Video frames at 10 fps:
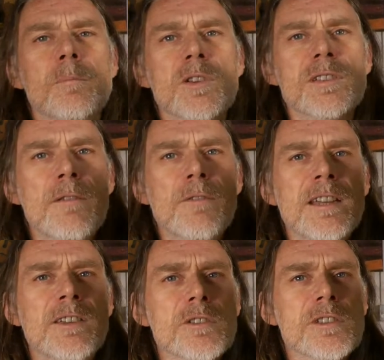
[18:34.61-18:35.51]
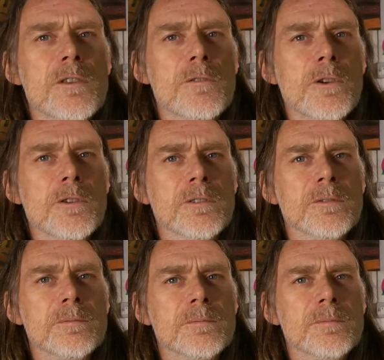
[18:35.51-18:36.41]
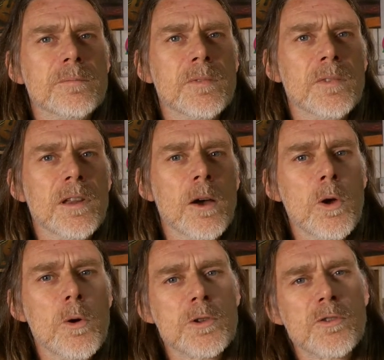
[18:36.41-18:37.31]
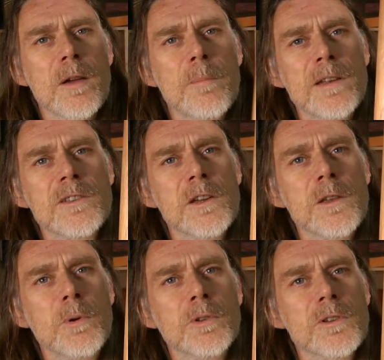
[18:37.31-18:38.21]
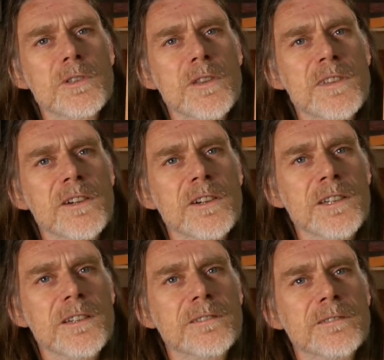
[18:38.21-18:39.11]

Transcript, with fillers: Doesn't have any dots on the front. Now I always recommend that you put dots on the side.